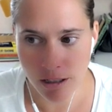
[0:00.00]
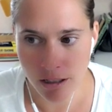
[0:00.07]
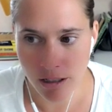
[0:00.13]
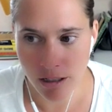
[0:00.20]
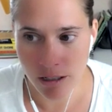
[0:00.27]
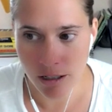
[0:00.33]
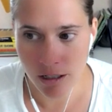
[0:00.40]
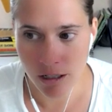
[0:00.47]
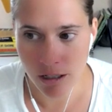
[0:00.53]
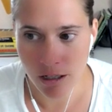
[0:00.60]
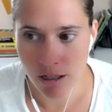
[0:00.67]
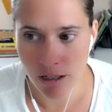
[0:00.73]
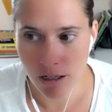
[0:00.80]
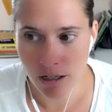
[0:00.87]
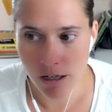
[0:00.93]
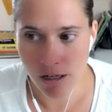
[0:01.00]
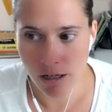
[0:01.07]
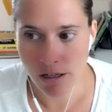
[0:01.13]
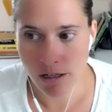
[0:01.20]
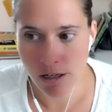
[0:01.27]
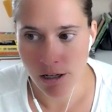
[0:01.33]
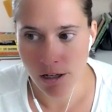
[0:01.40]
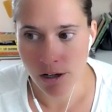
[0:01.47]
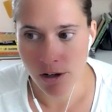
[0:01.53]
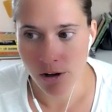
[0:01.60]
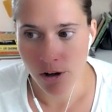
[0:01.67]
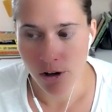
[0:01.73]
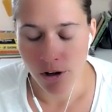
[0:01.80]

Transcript: Nothing is said.